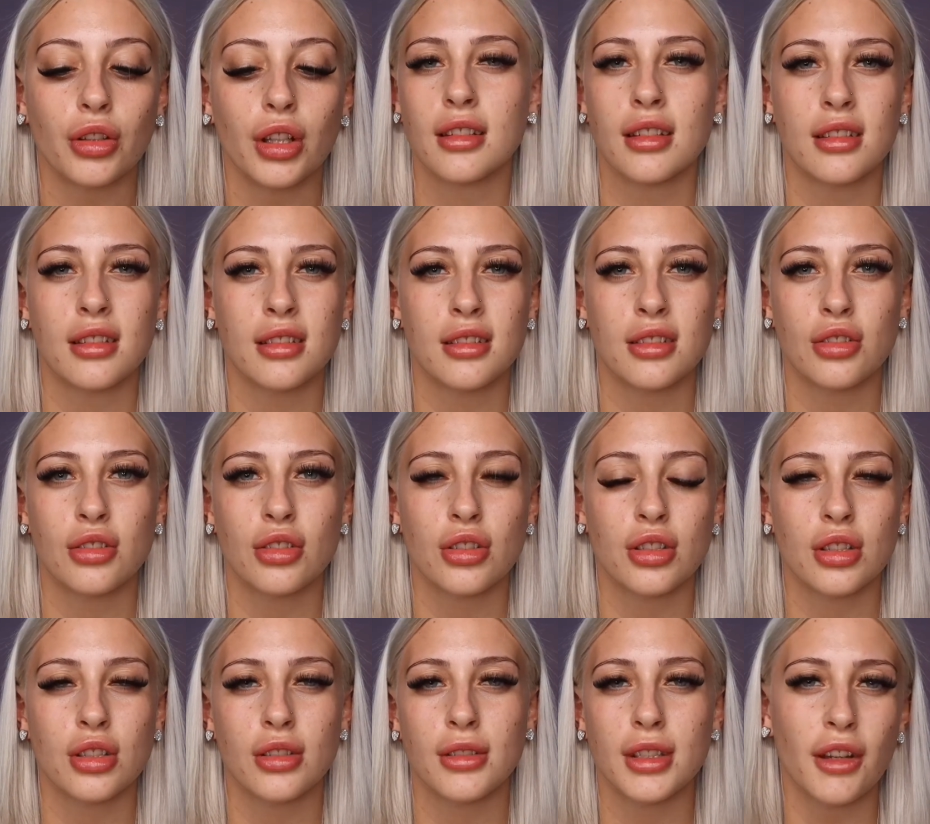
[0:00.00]
There's
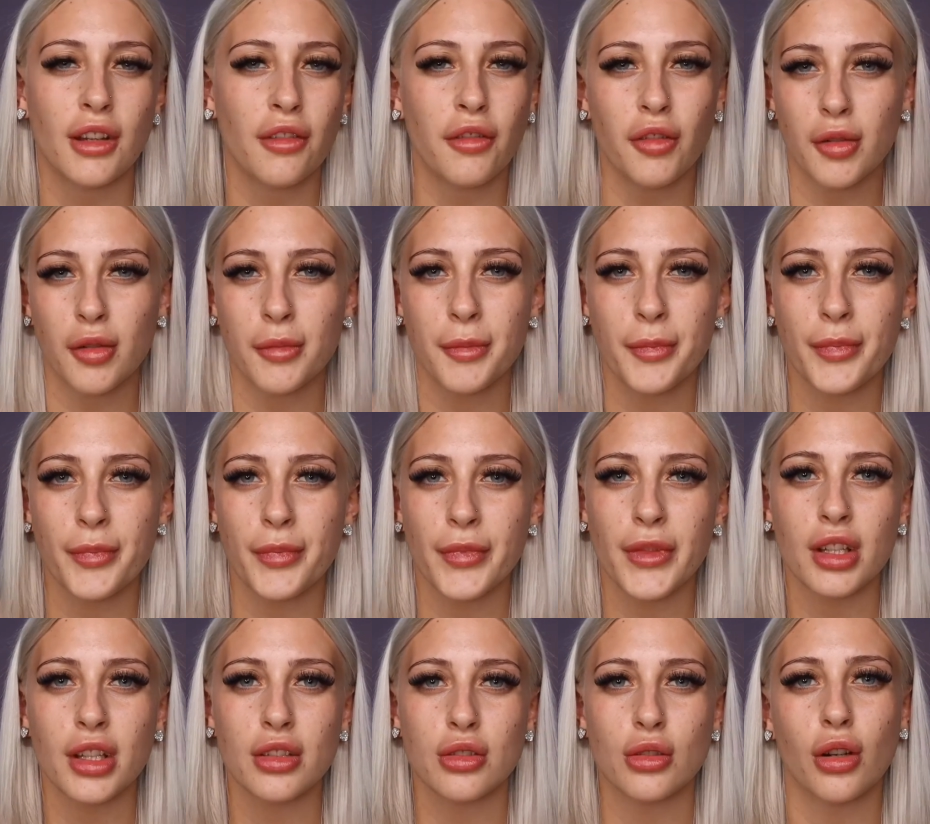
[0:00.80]
just different
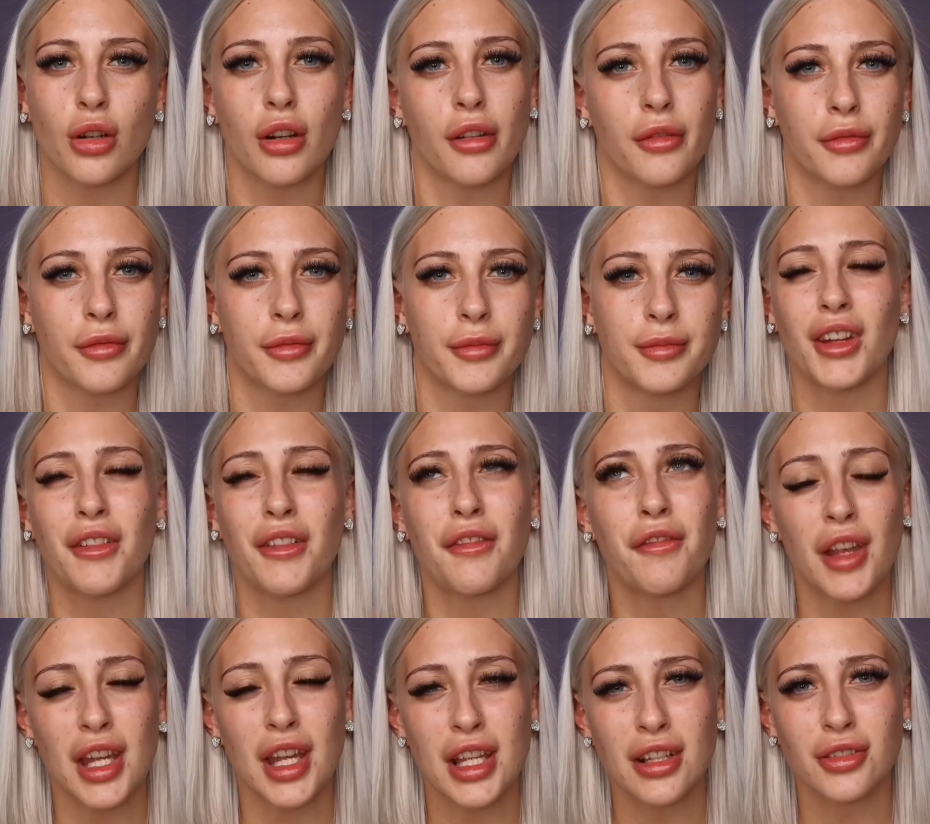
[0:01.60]
sort of
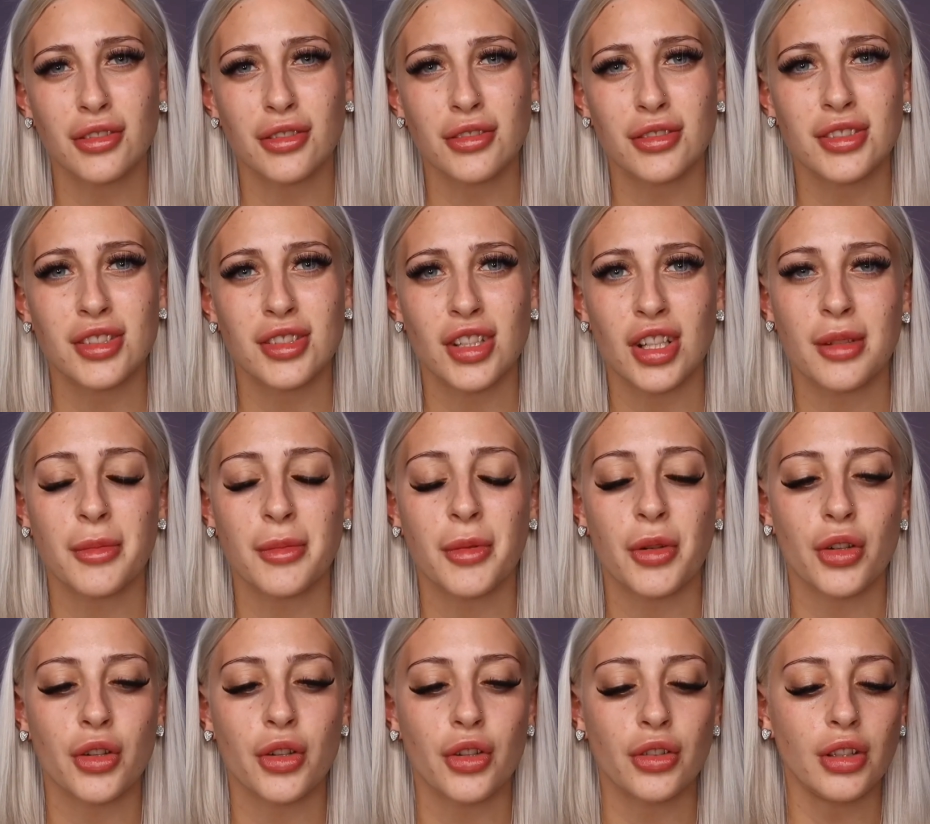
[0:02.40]
feels to them
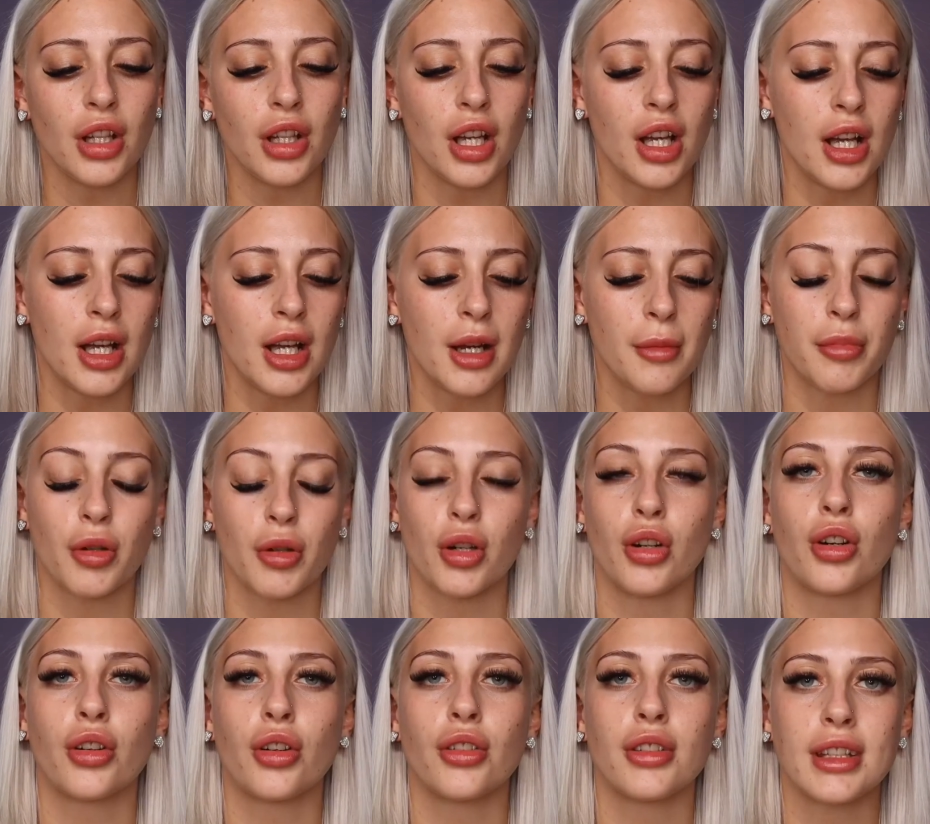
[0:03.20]
all,
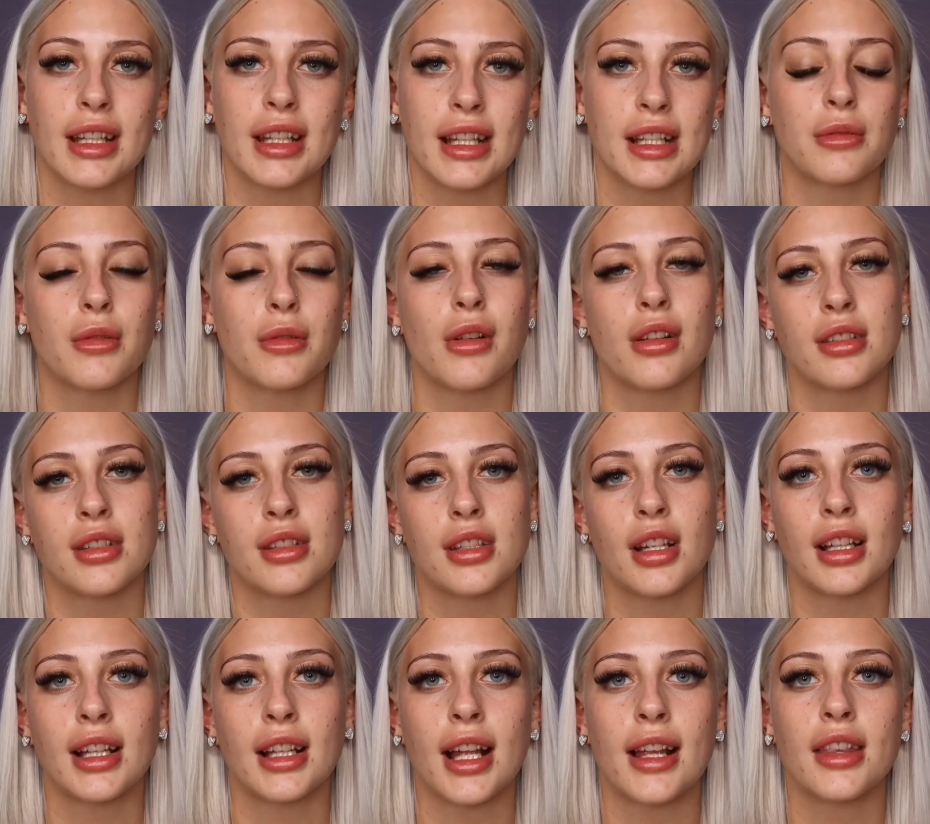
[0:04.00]
but these ones
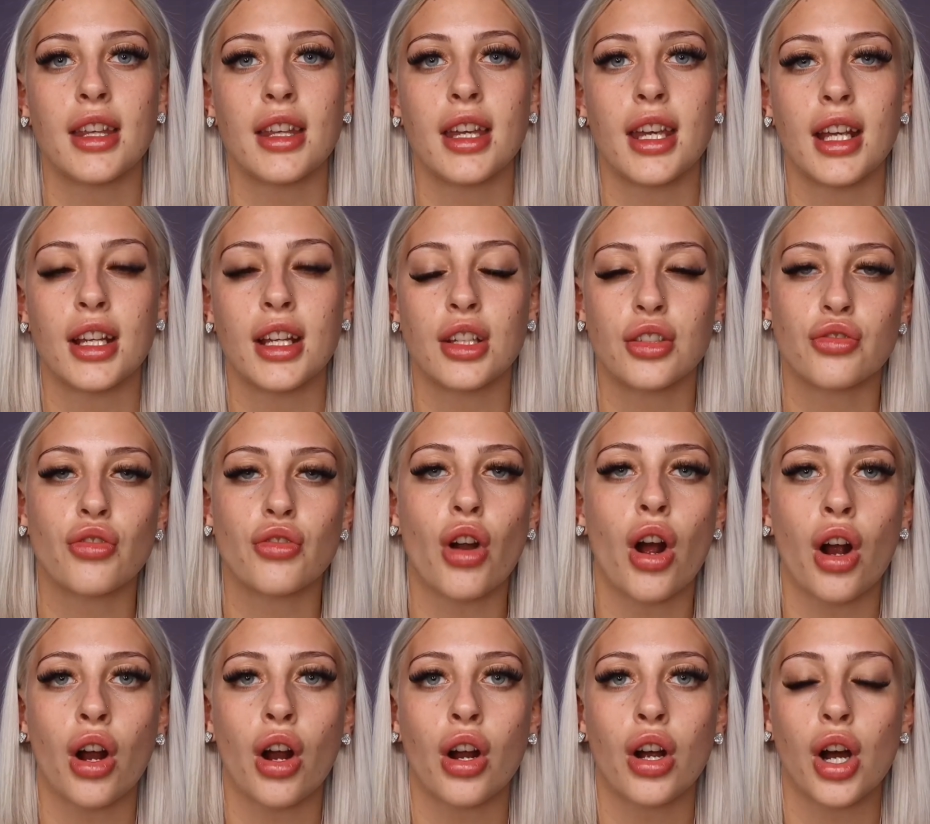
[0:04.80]
are like the
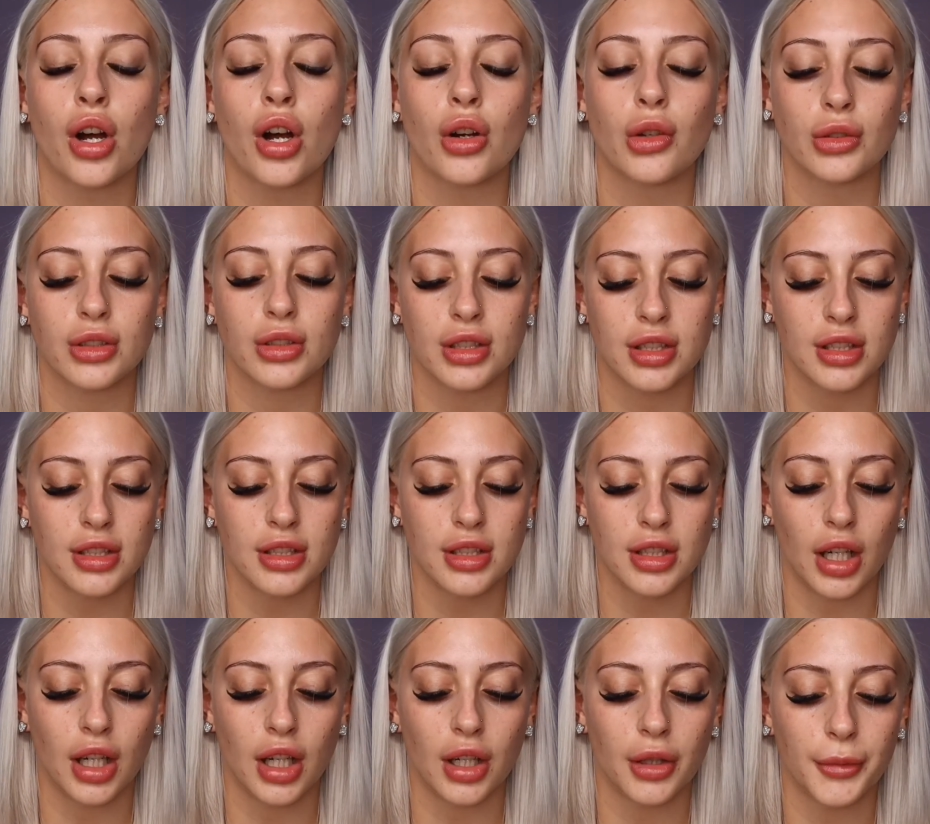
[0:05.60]
strong holds,
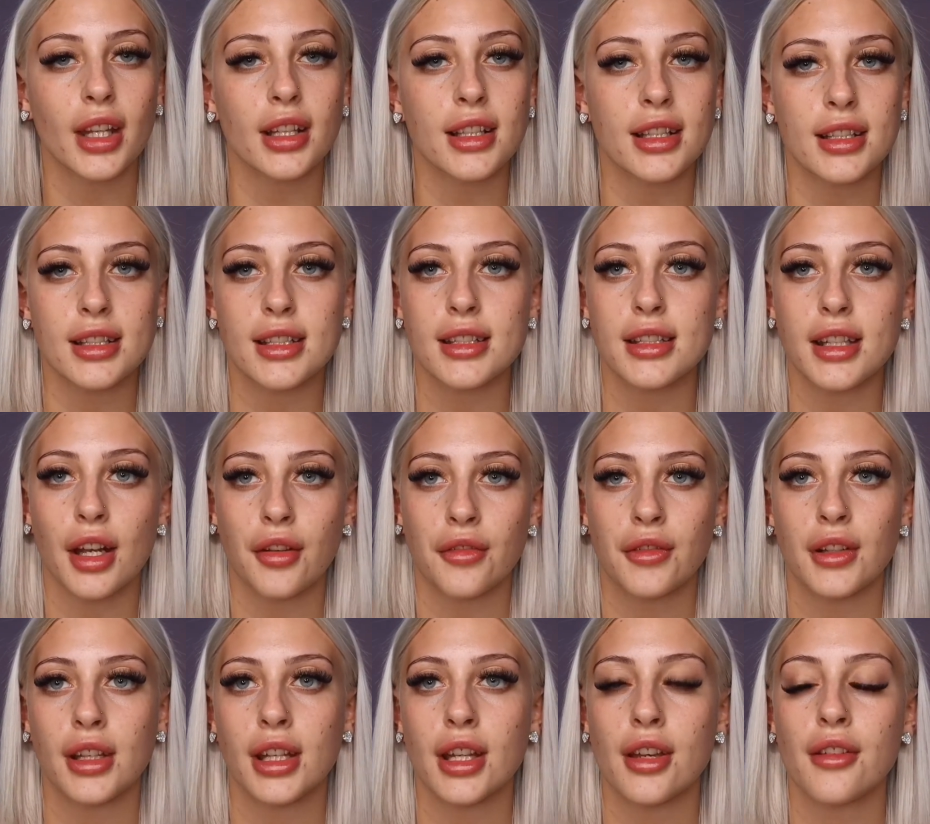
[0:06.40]
so this is
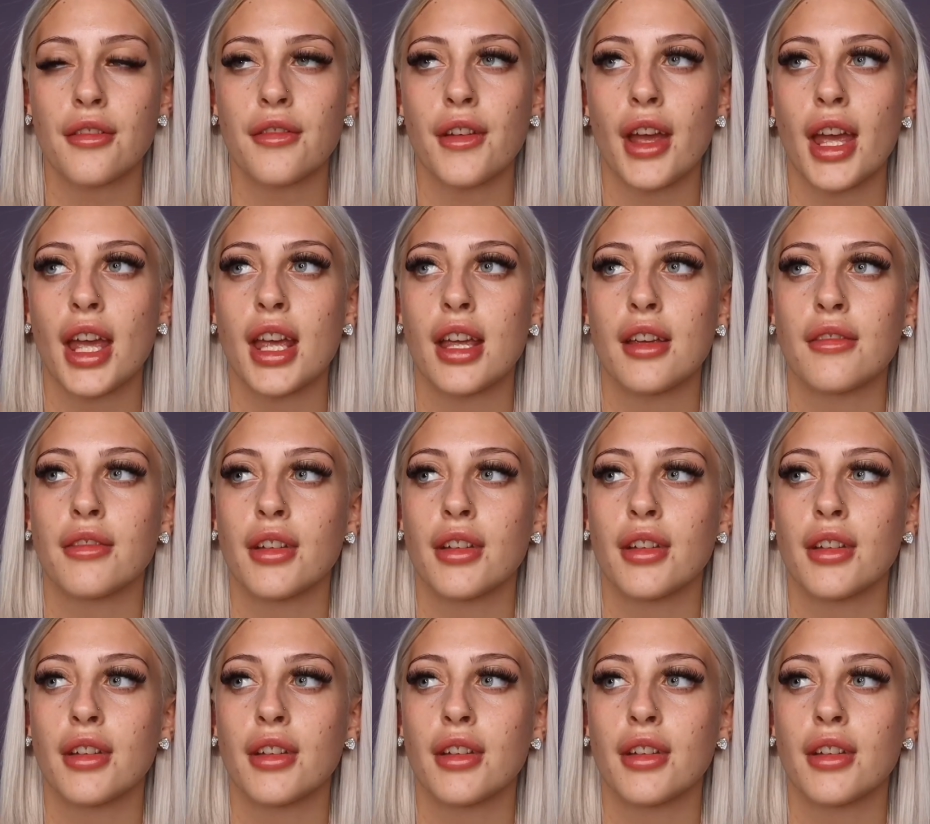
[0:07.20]
definitely a fave.